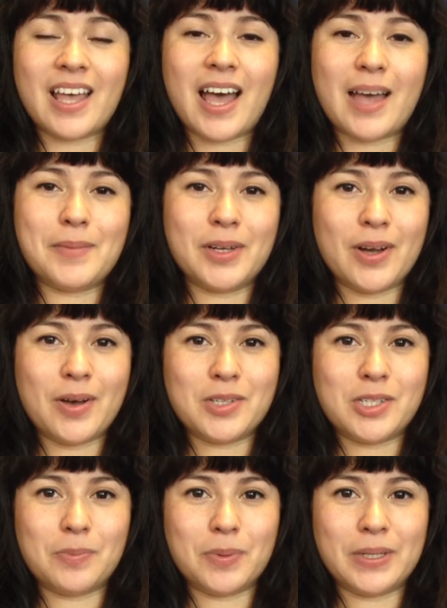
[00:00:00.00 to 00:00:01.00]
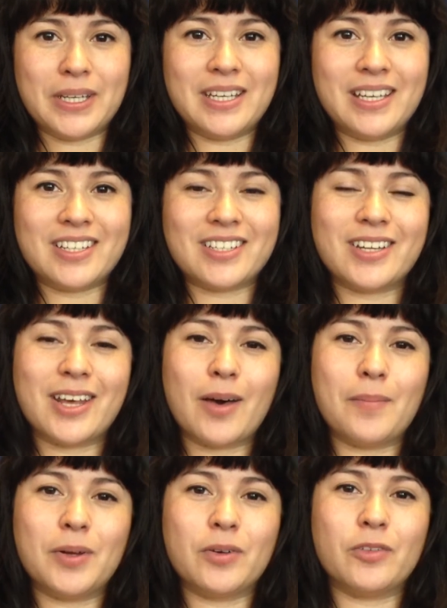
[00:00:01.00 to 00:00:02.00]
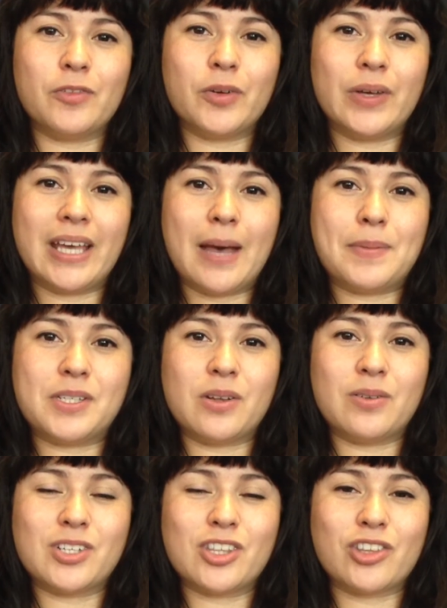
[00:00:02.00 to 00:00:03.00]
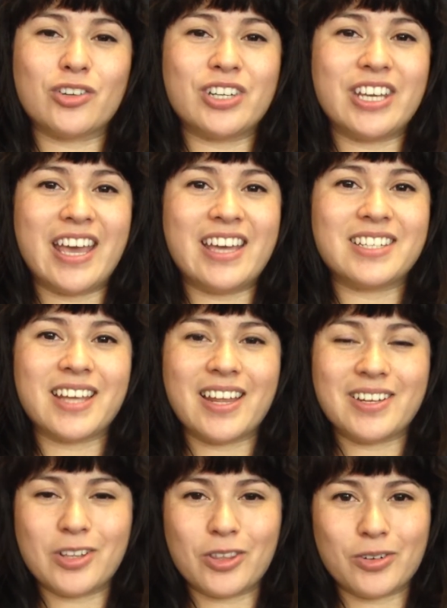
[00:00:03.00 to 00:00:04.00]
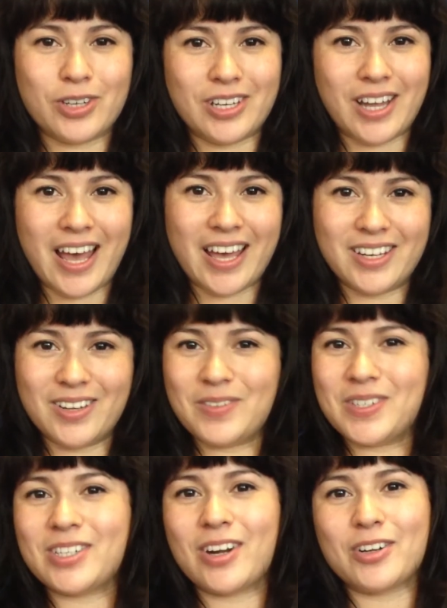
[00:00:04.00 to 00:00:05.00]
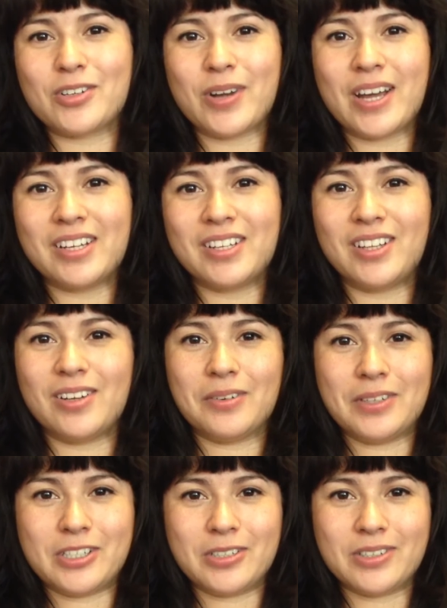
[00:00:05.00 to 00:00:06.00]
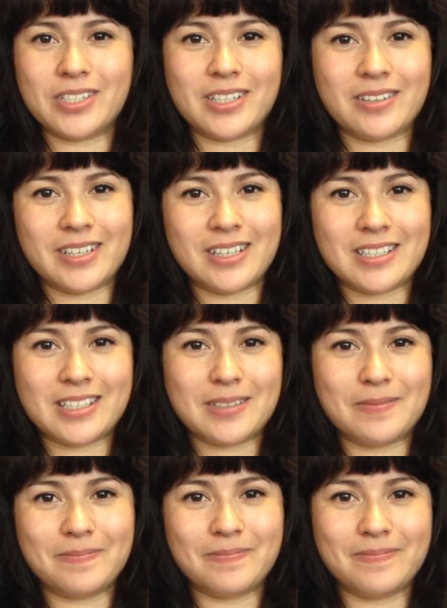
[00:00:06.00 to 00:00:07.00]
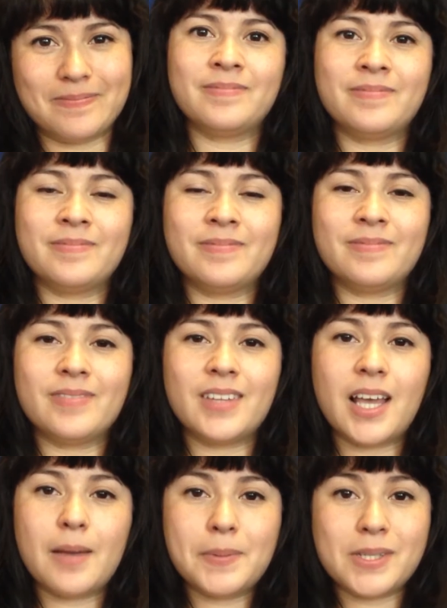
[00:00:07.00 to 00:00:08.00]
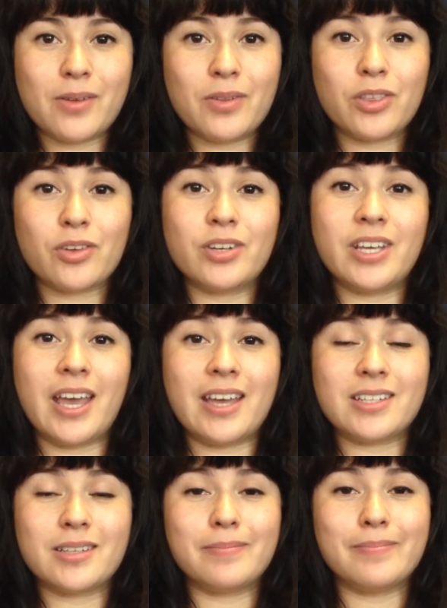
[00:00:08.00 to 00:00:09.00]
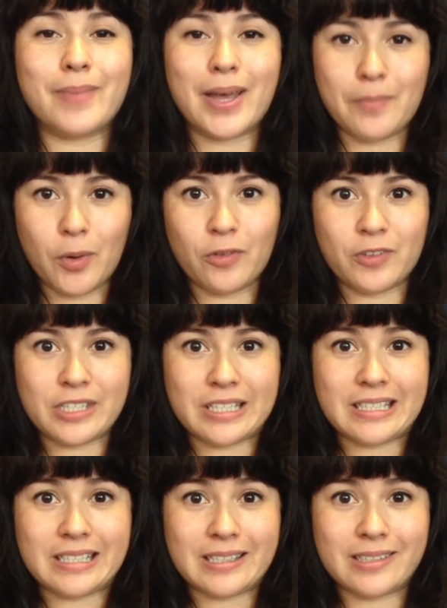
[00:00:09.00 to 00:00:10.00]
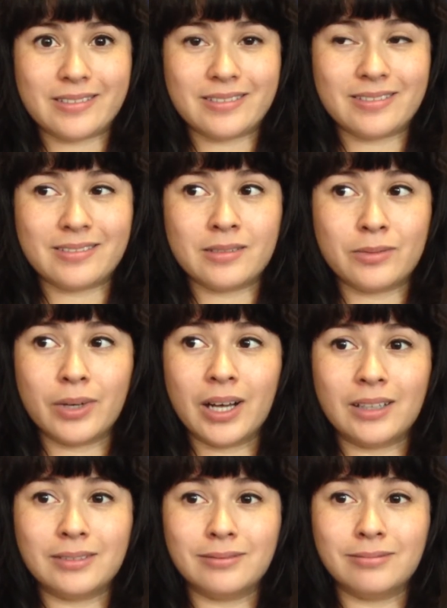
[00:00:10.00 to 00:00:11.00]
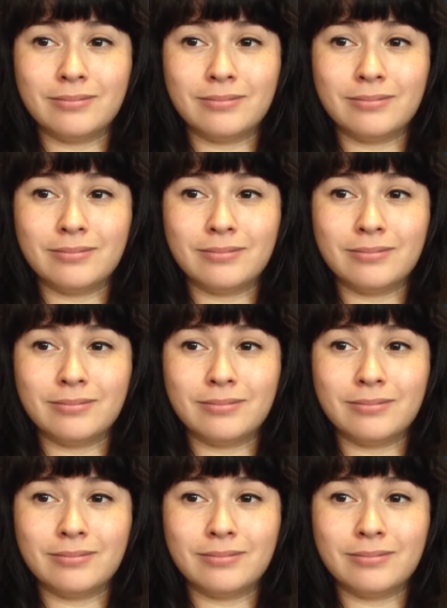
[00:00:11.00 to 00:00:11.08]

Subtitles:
I'm your host, Bree, and today I'll be reviewing episodes 38 and 39 of Star Trek, the original series. Episode 38, Metamorphosis. Well,